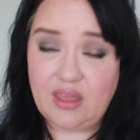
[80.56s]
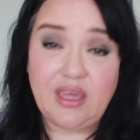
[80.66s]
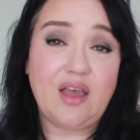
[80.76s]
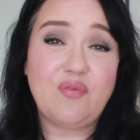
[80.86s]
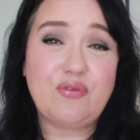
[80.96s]

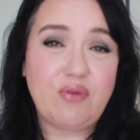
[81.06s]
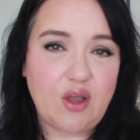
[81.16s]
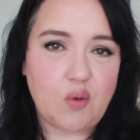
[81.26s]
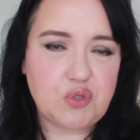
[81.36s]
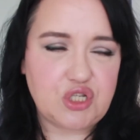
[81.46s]
you have three
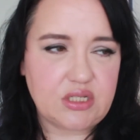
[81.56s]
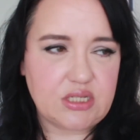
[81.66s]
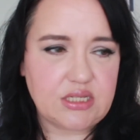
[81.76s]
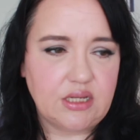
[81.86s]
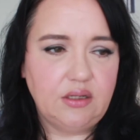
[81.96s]

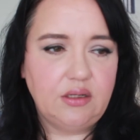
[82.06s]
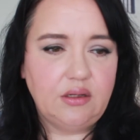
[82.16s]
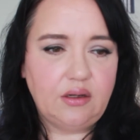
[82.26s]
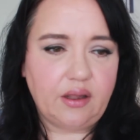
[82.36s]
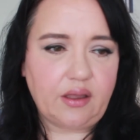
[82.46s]
options.
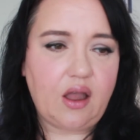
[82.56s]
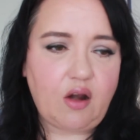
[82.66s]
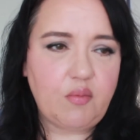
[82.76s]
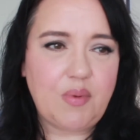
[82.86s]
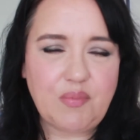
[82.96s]
I
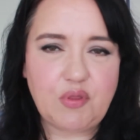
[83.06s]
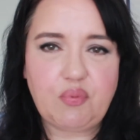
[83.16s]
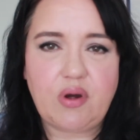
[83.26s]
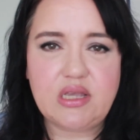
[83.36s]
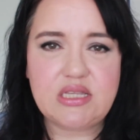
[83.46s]
can't remember the
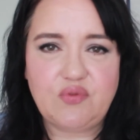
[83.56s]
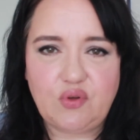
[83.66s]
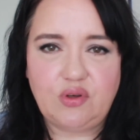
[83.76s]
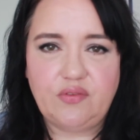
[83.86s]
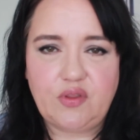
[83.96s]
price of
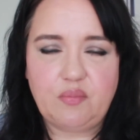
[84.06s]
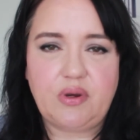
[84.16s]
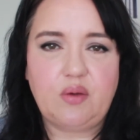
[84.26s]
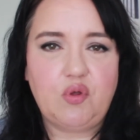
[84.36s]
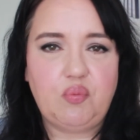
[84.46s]
all of them,
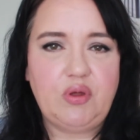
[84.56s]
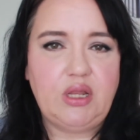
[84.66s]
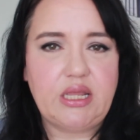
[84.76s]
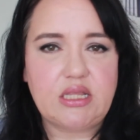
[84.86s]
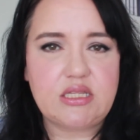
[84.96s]
but I will put
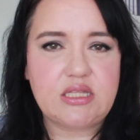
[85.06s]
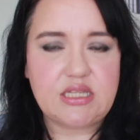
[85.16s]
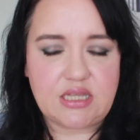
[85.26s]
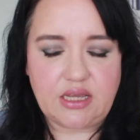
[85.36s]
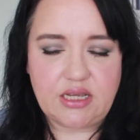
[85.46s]
a link to the
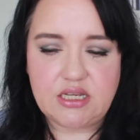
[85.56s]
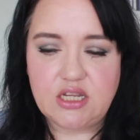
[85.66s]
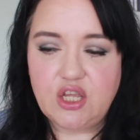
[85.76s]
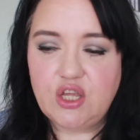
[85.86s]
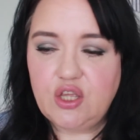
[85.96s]
site.
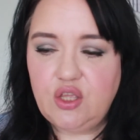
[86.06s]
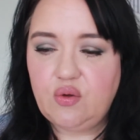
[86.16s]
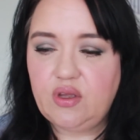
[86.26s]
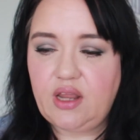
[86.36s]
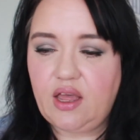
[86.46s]

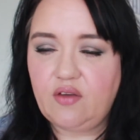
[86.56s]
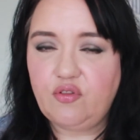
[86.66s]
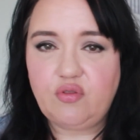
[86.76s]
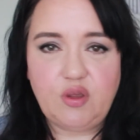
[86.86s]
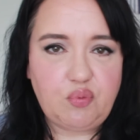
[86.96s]
You can have
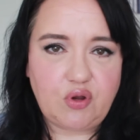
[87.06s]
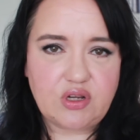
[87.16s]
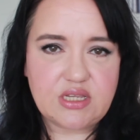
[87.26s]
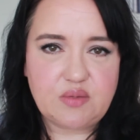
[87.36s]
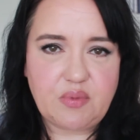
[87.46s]
three
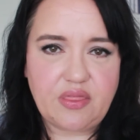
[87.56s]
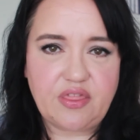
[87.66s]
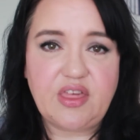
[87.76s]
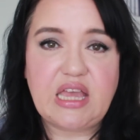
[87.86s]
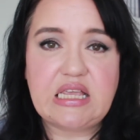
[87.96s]
products a
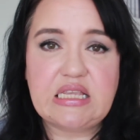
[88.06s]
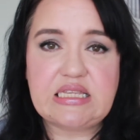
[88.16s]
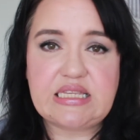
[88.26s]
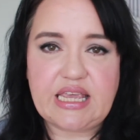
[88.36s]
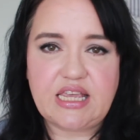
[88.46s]
month,
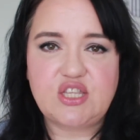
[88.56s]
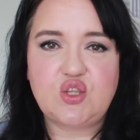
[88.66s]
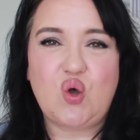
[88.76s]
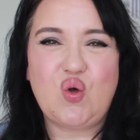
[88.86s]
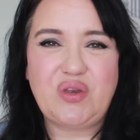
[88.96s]

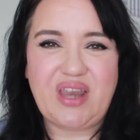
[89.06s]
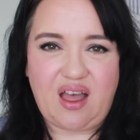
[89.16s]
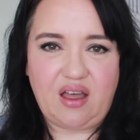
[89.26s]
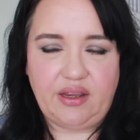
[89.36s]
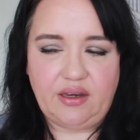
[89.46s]
six or
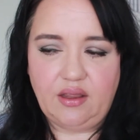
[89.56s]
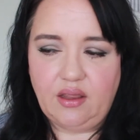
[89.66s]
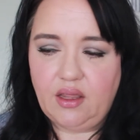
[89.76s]
nine.